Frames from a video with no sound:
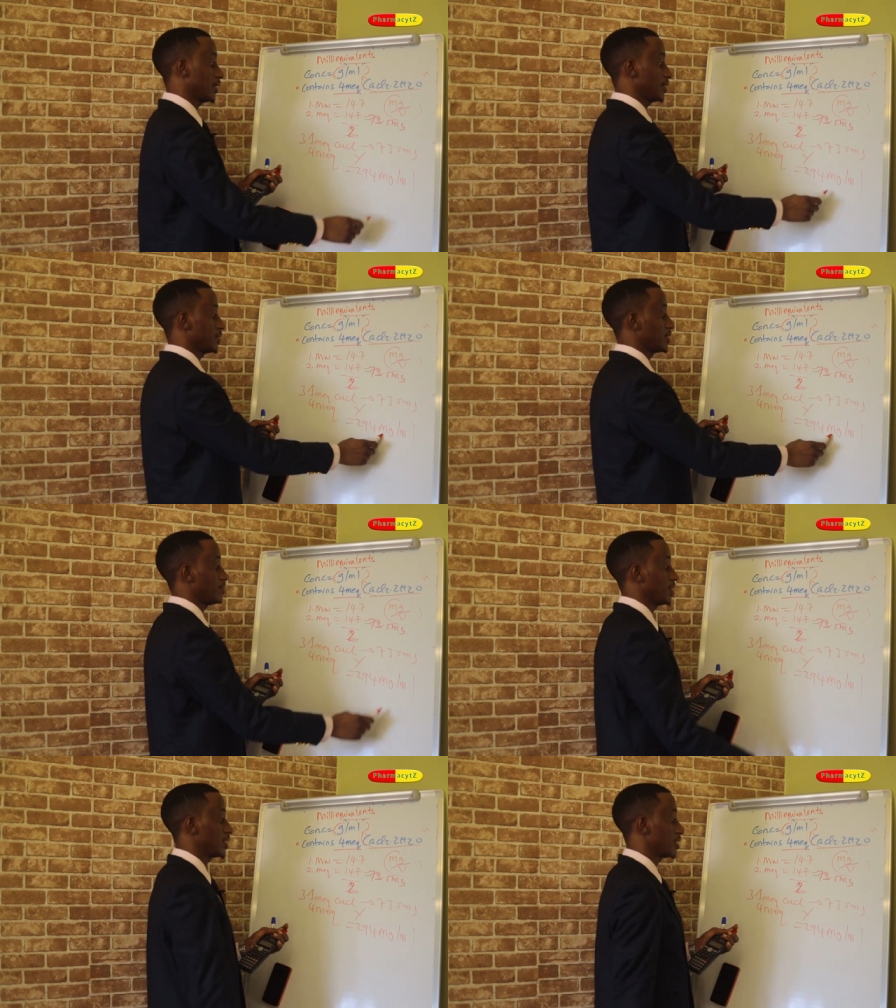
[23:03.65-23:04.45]
and these are
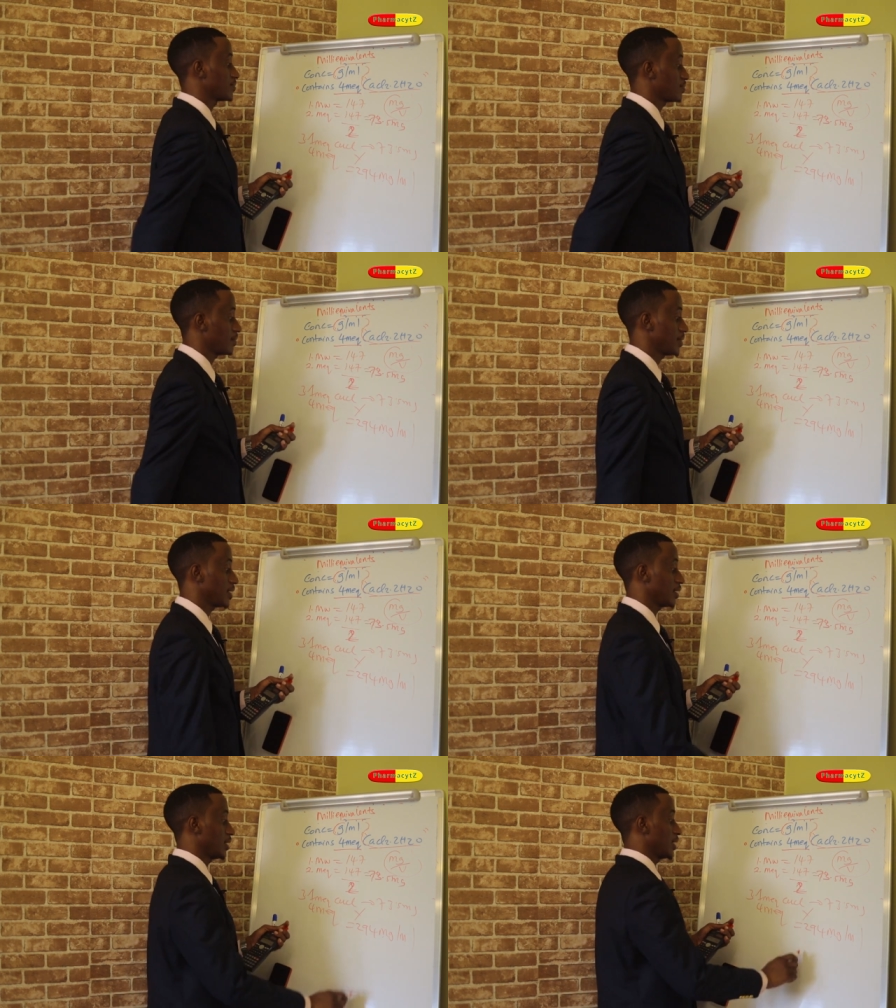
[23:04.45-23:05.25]
milligrams per
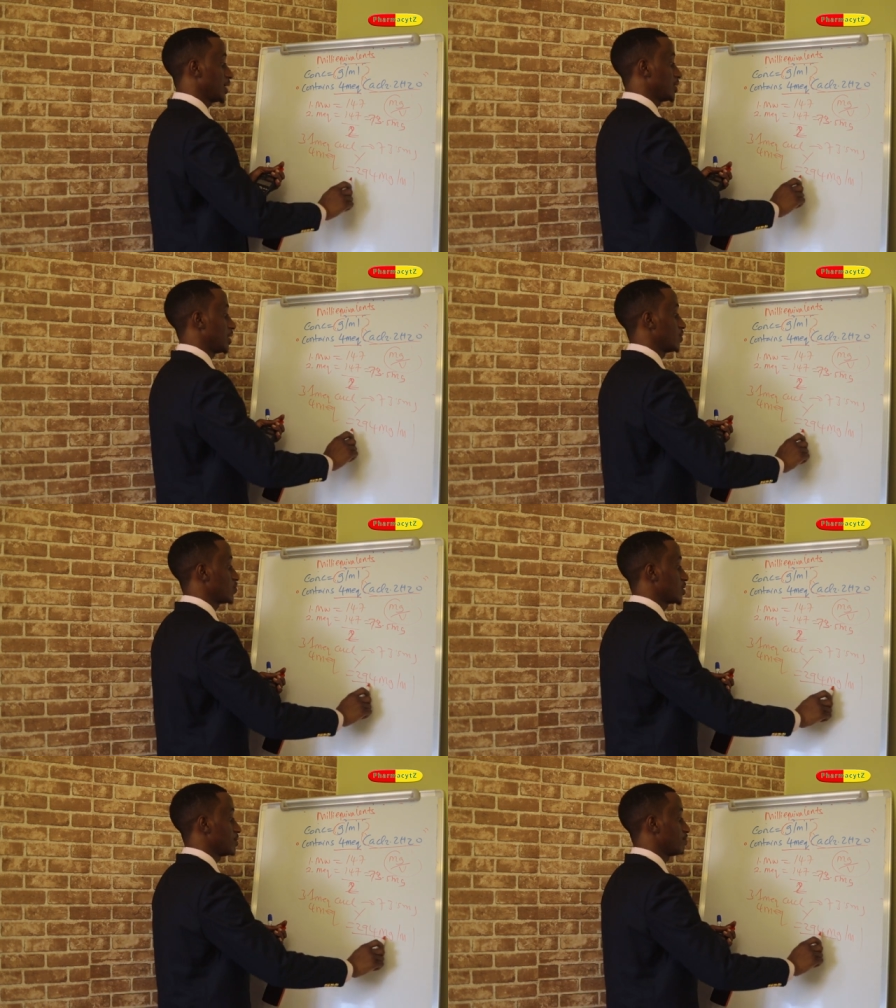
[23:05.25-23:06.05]
mil. Then
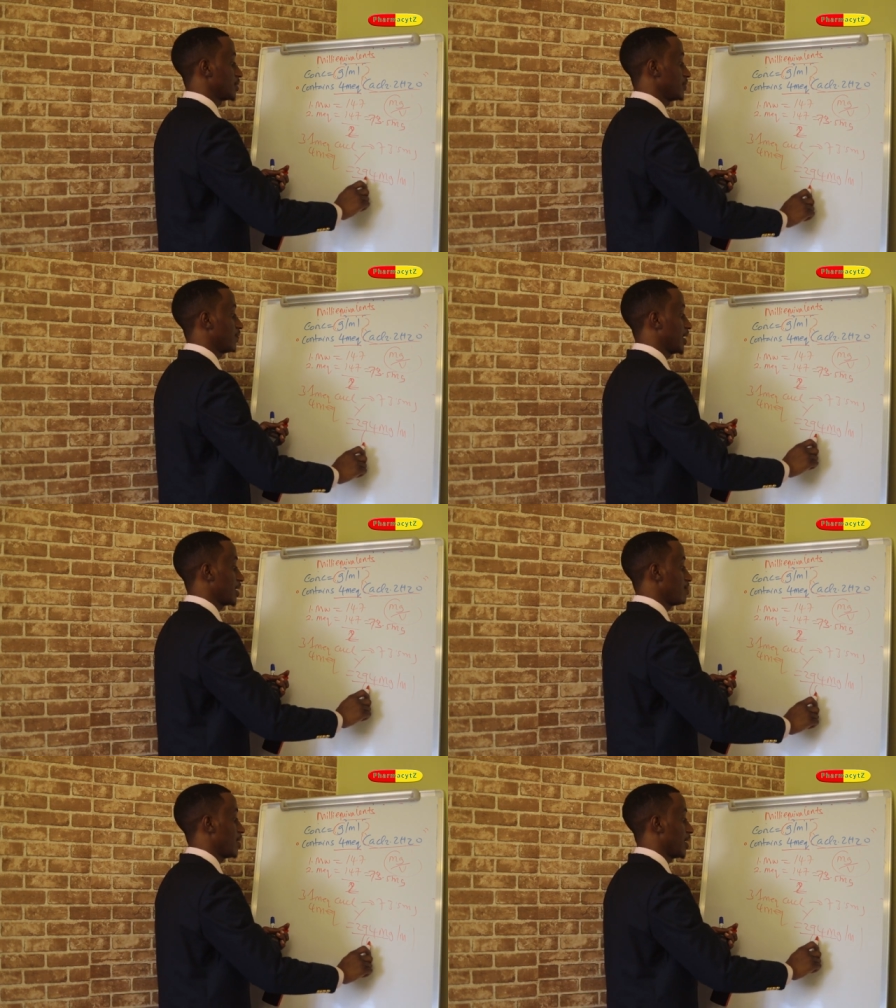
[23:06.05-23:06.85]
you simply
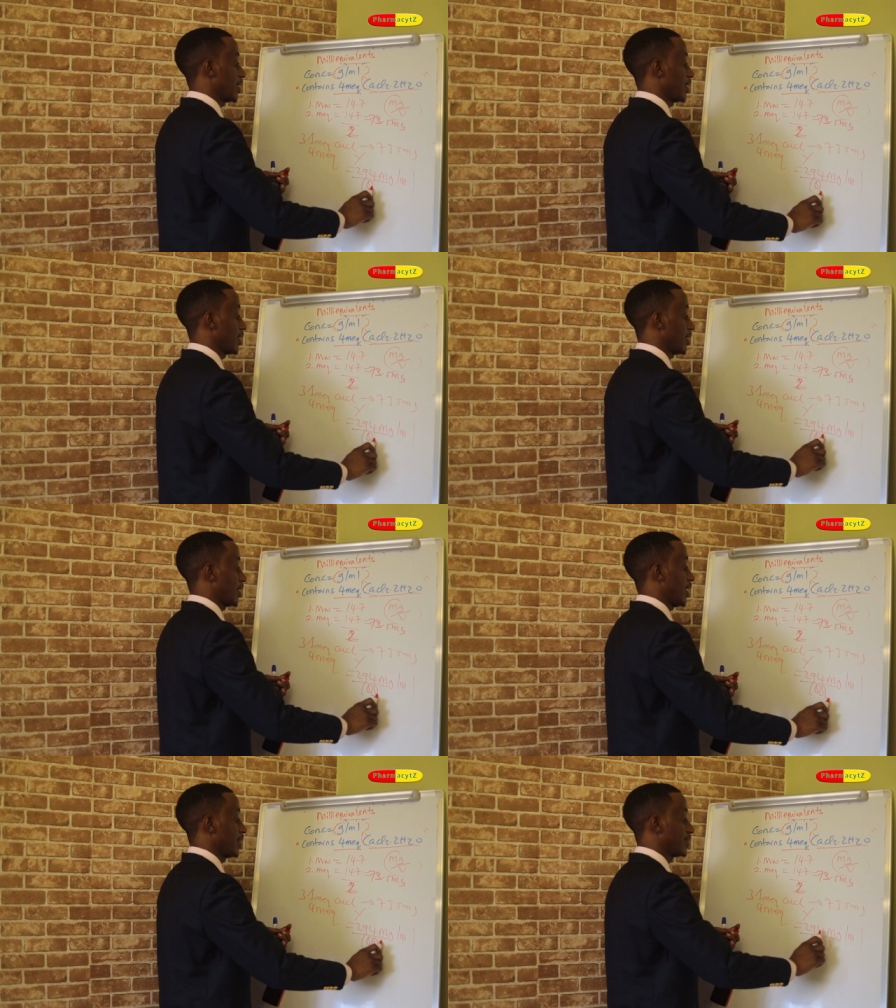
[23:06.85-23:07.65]
divide by
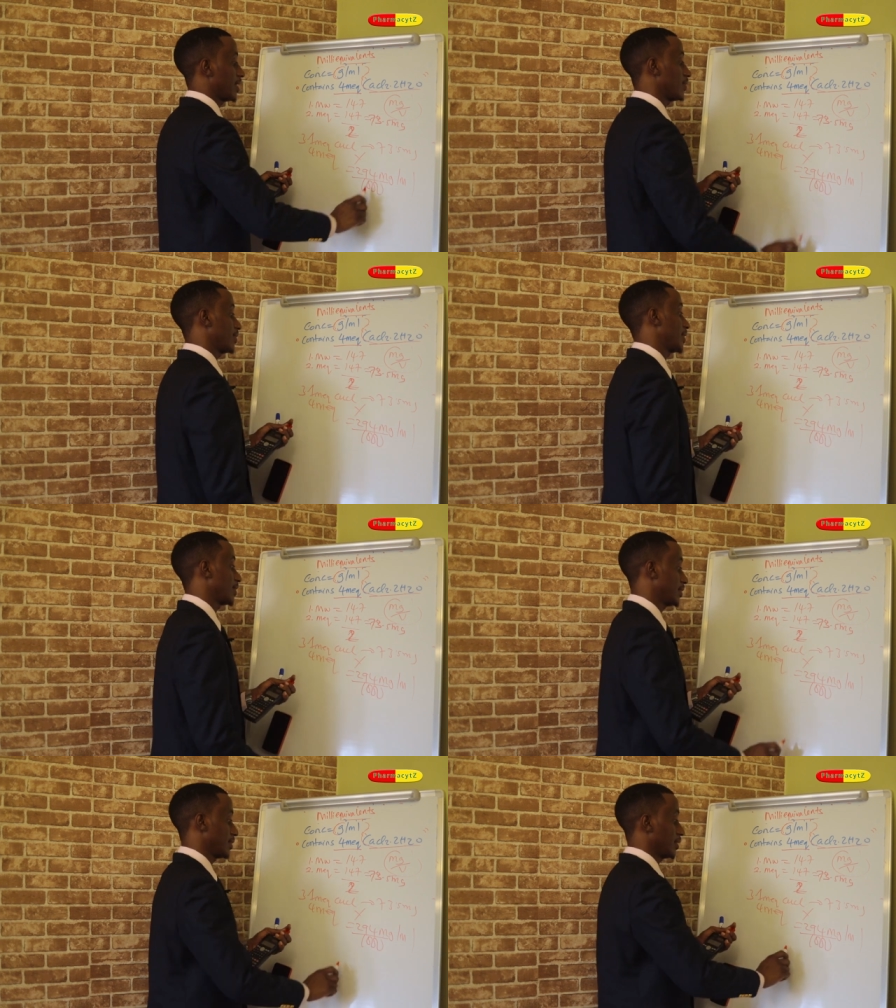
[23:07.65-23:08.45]

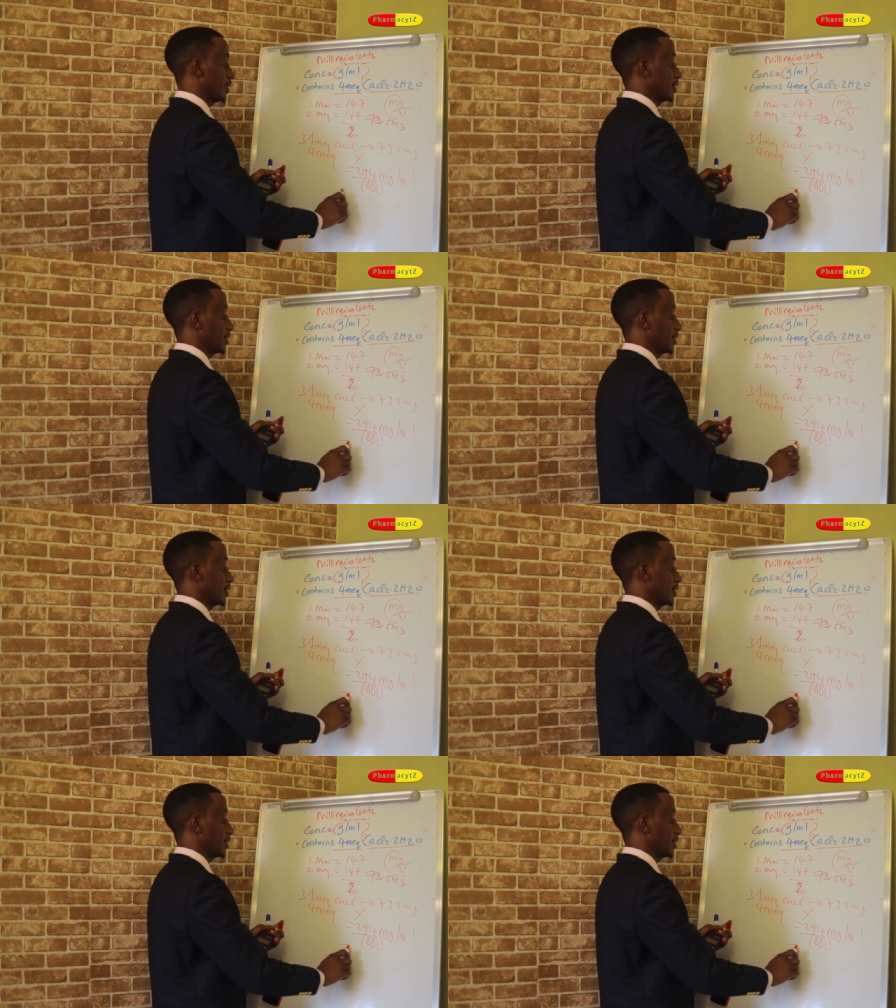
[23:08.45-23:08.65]
1,000.